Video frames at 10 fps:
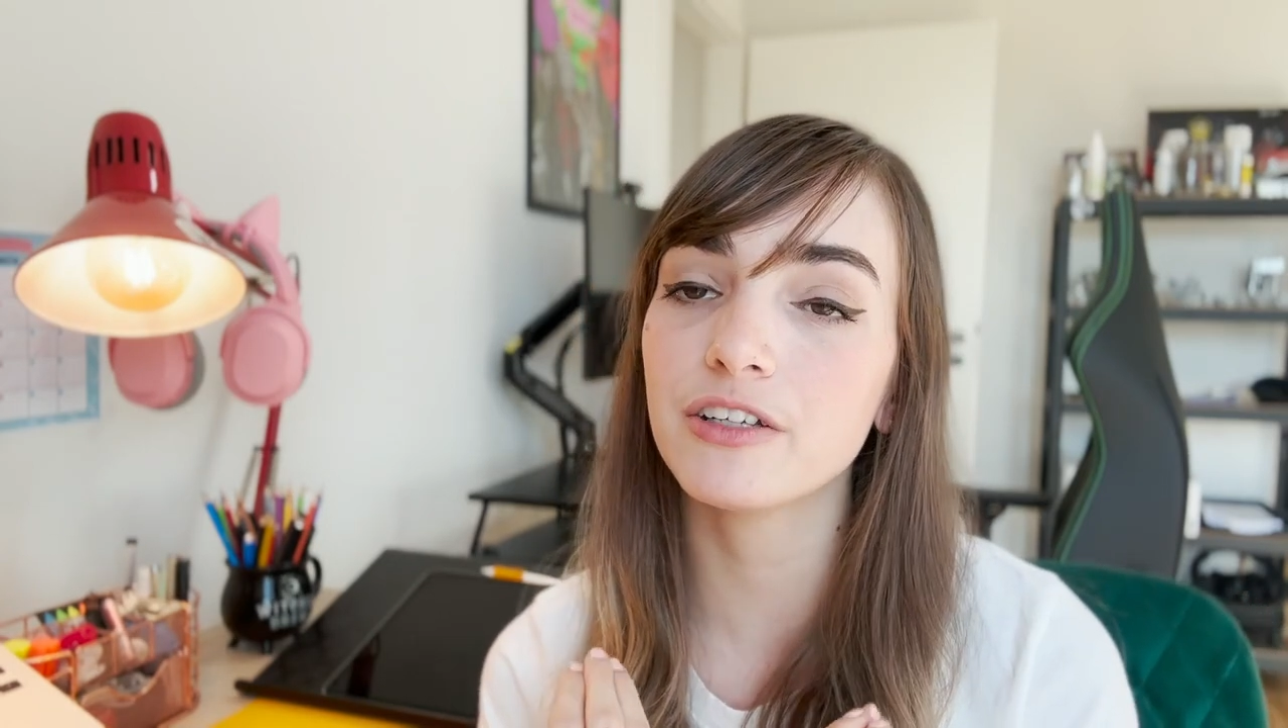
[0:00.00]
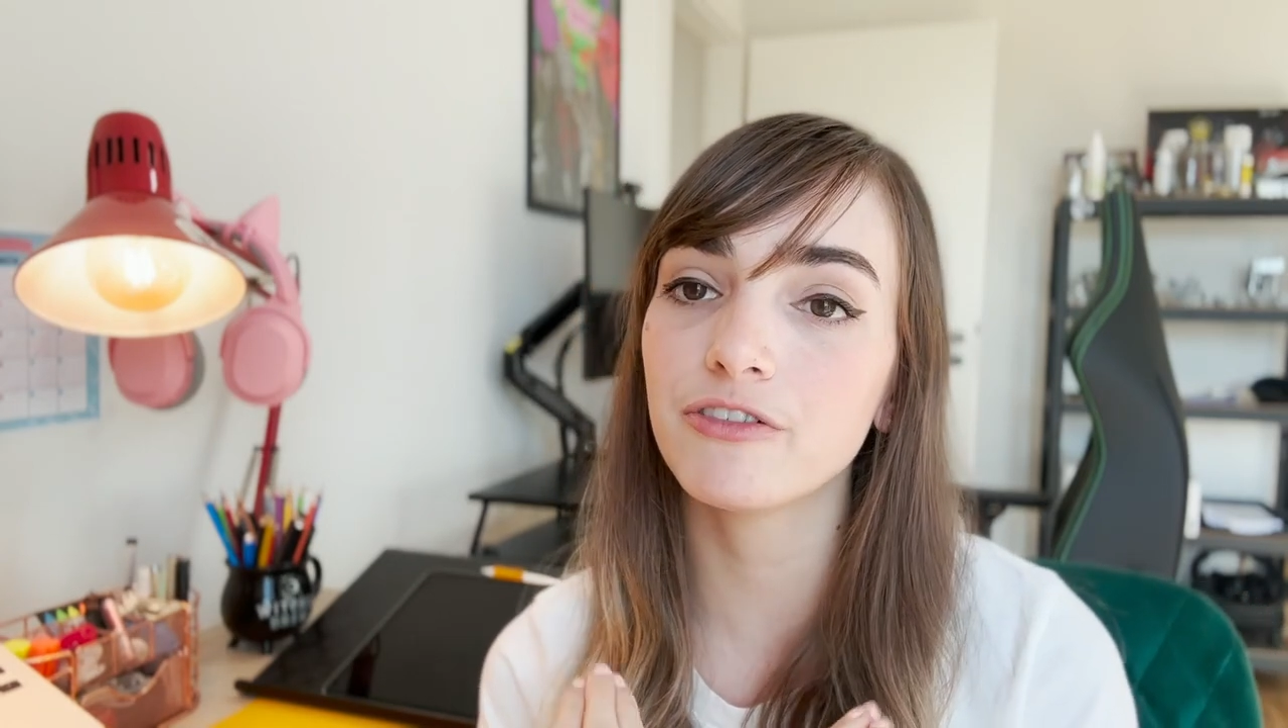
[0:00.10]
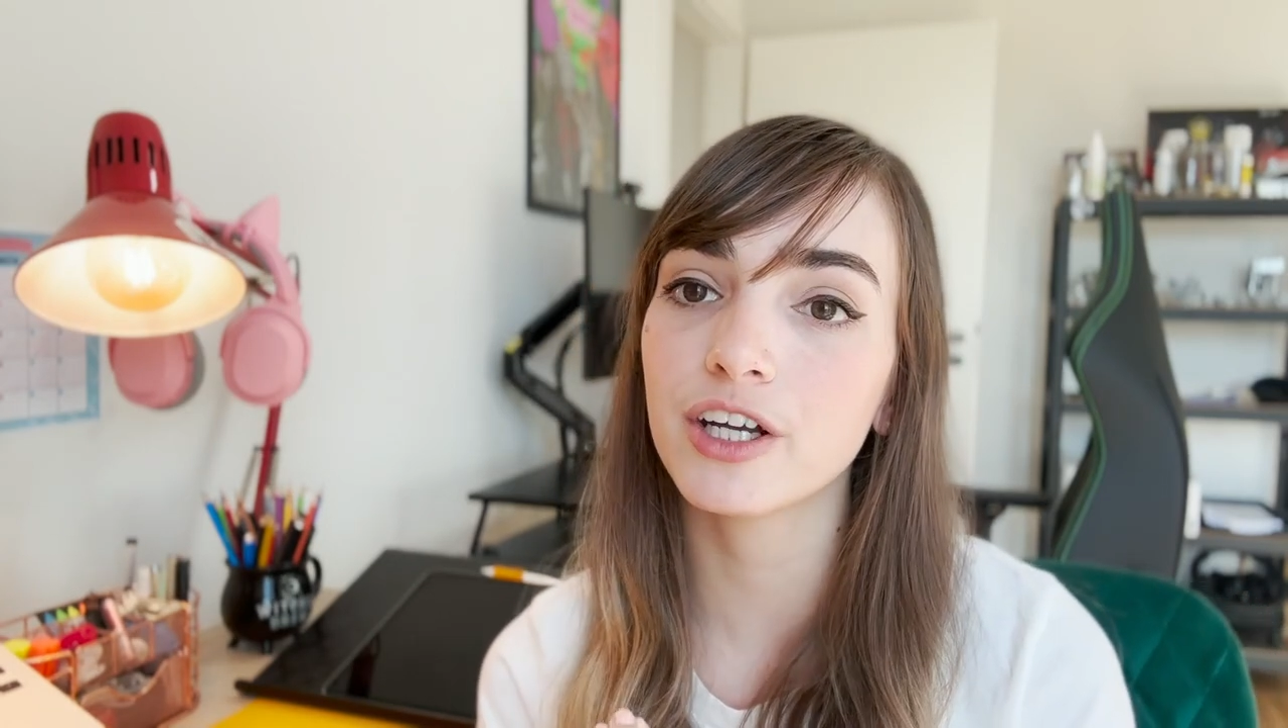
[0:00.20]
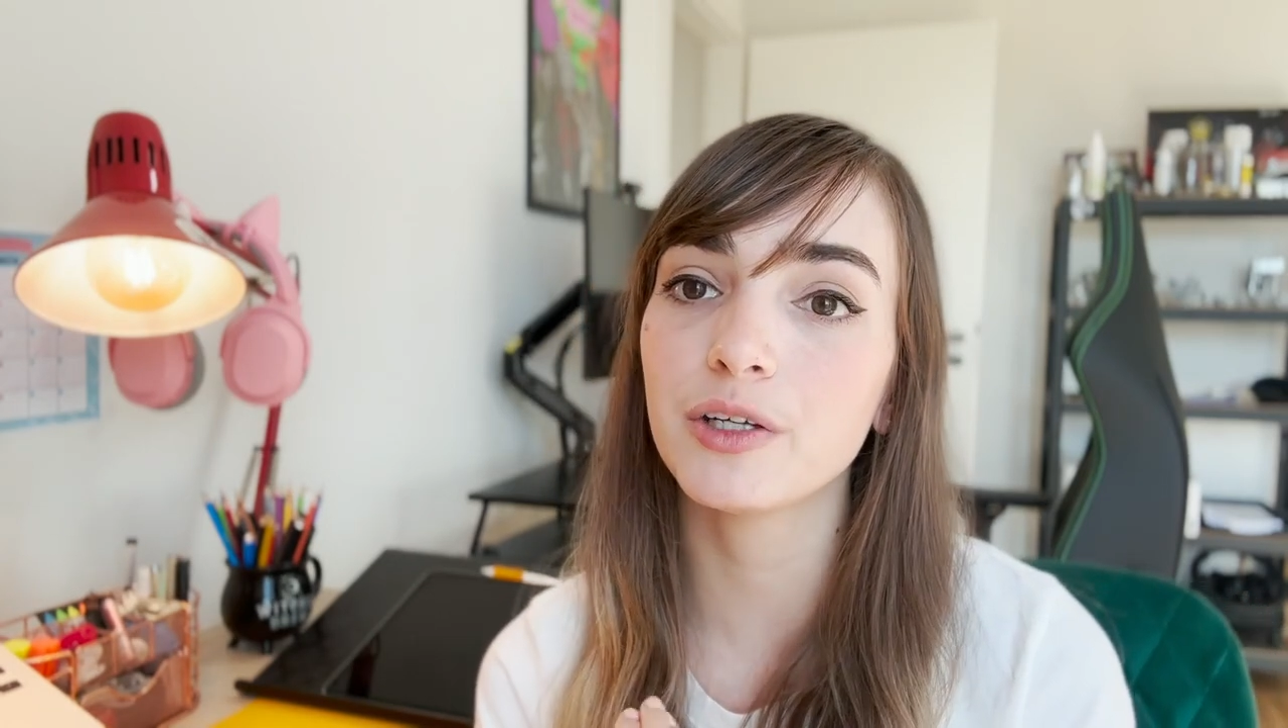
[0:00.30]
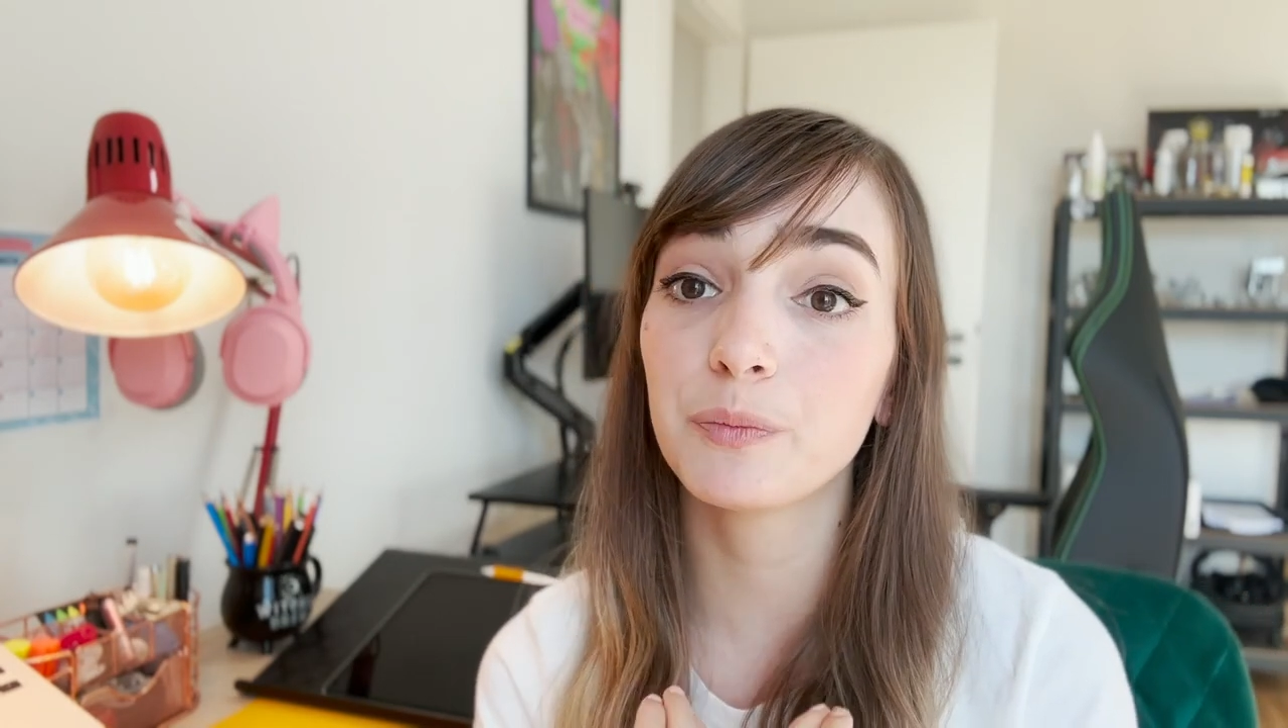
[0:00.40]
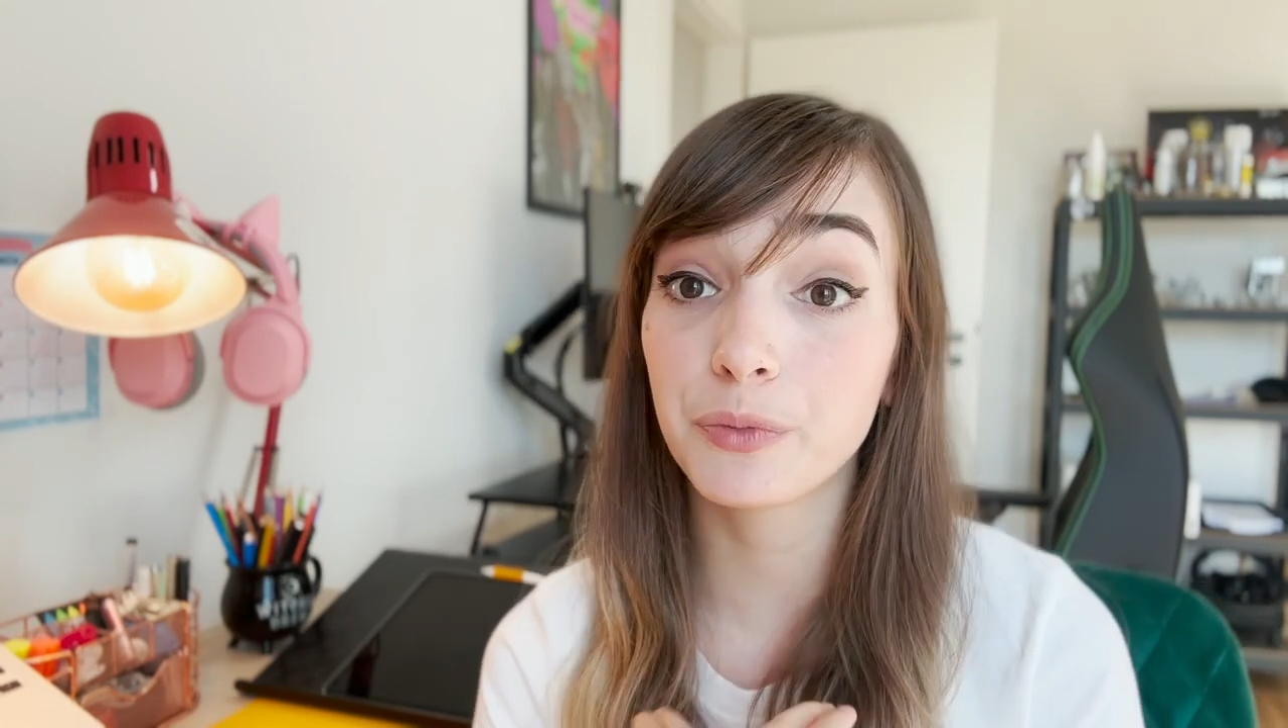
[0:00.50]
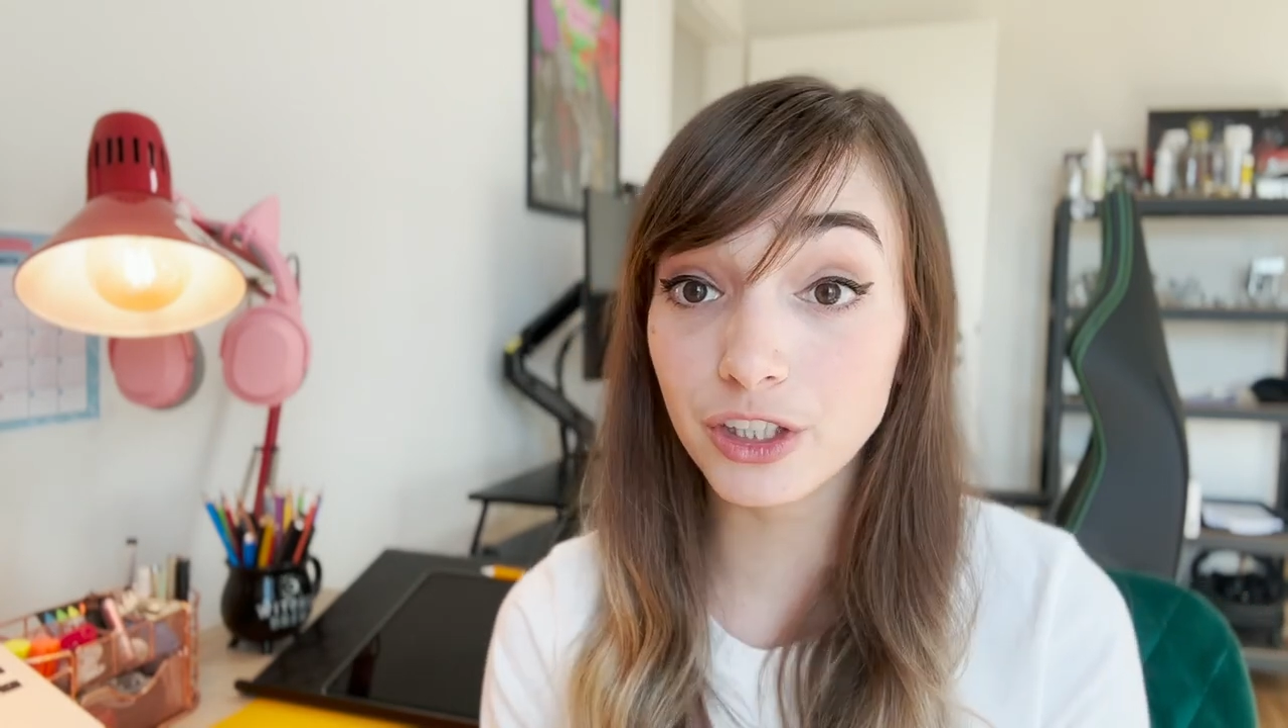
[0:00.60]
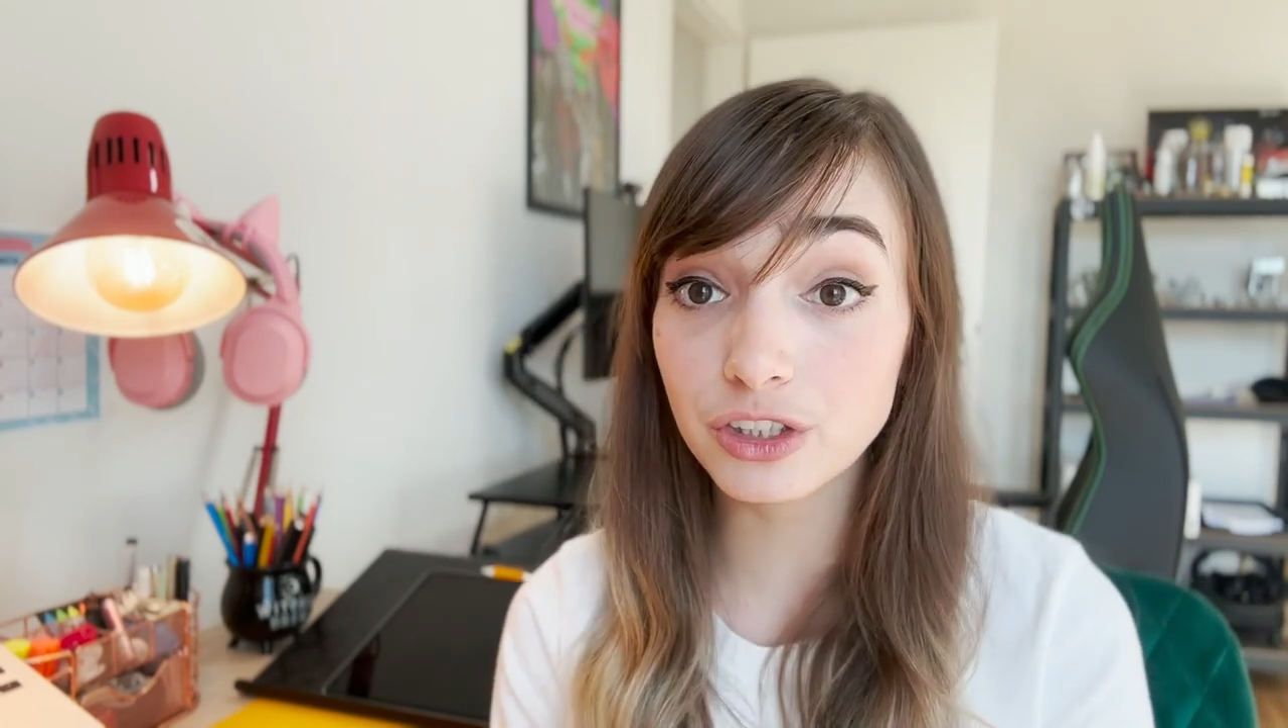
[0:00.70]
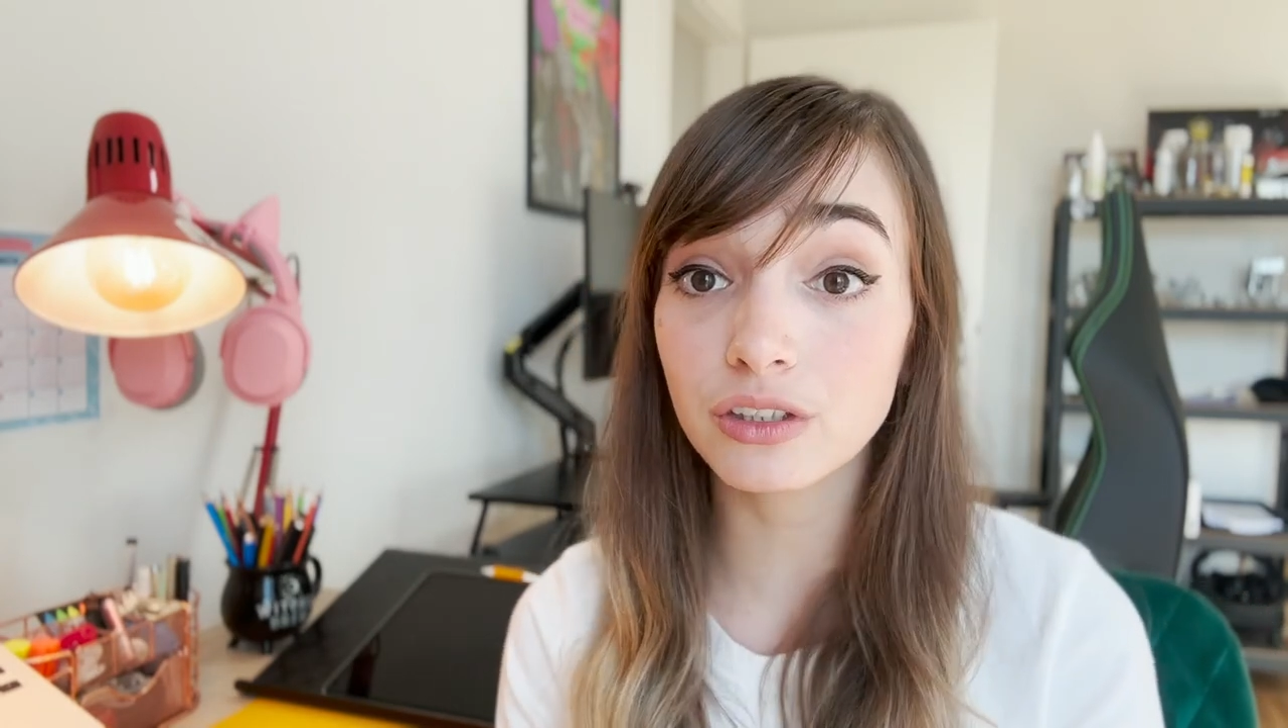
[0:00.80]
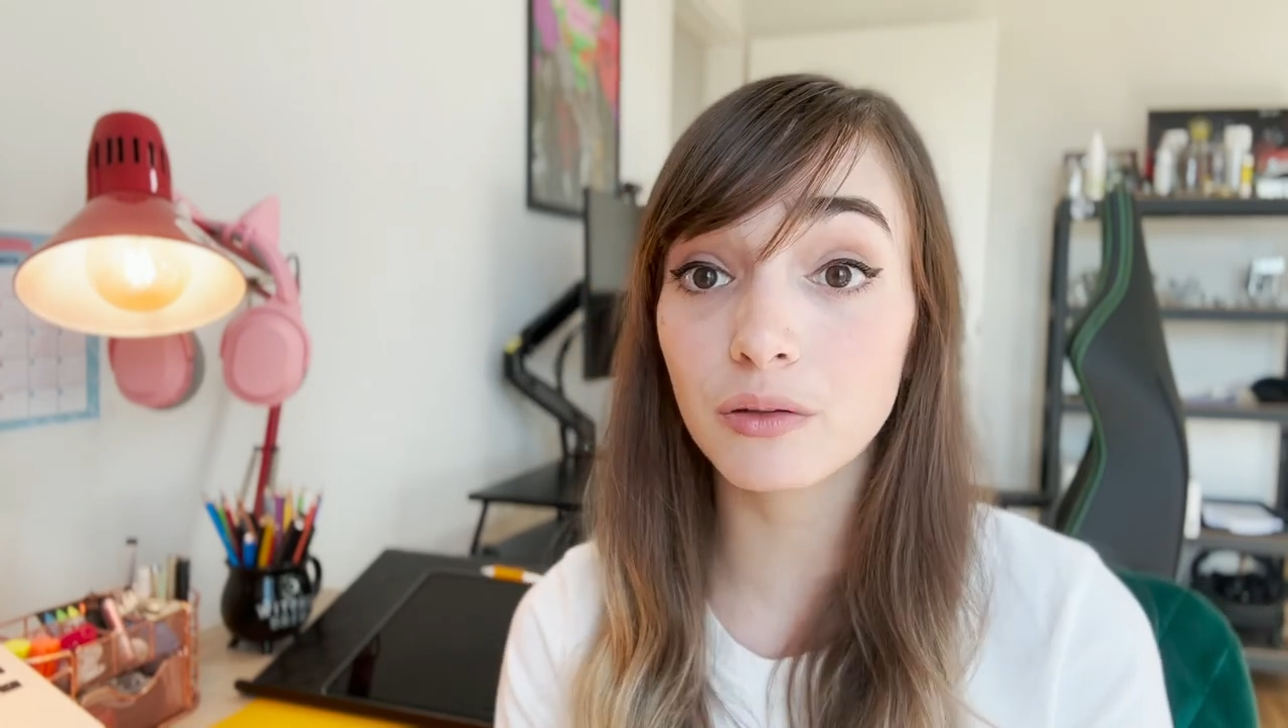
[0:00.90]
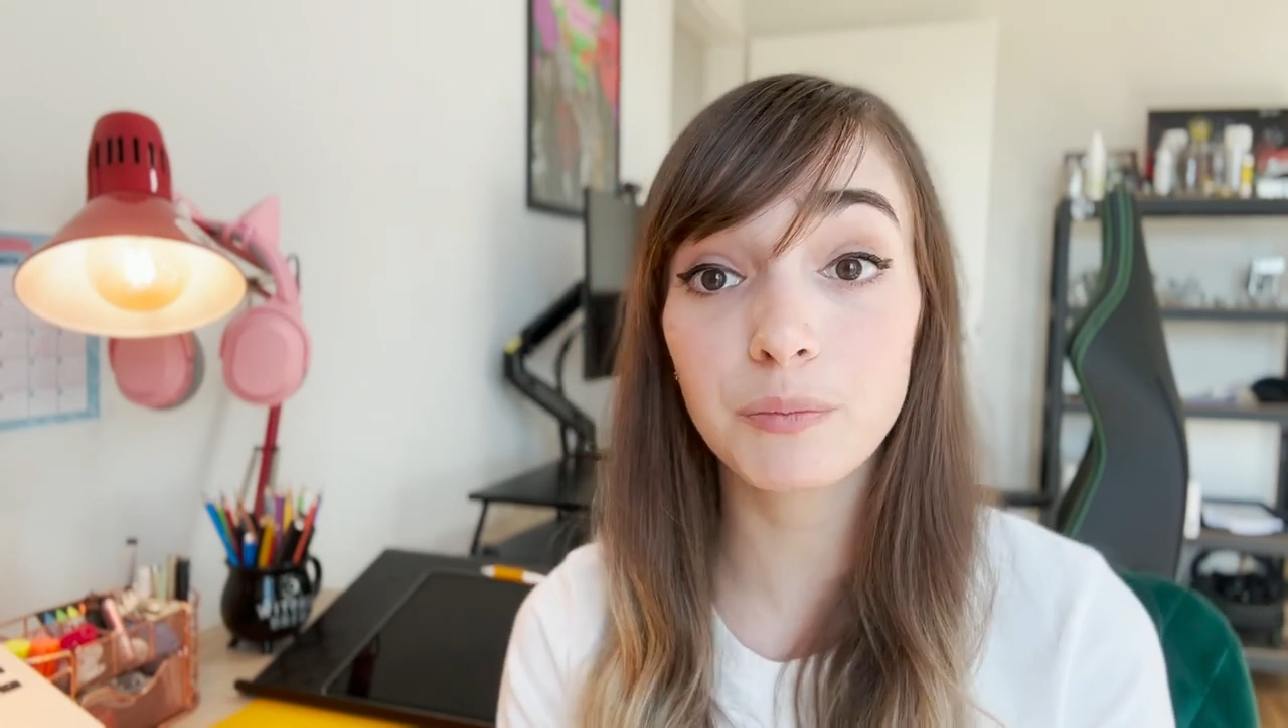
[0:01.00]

very personal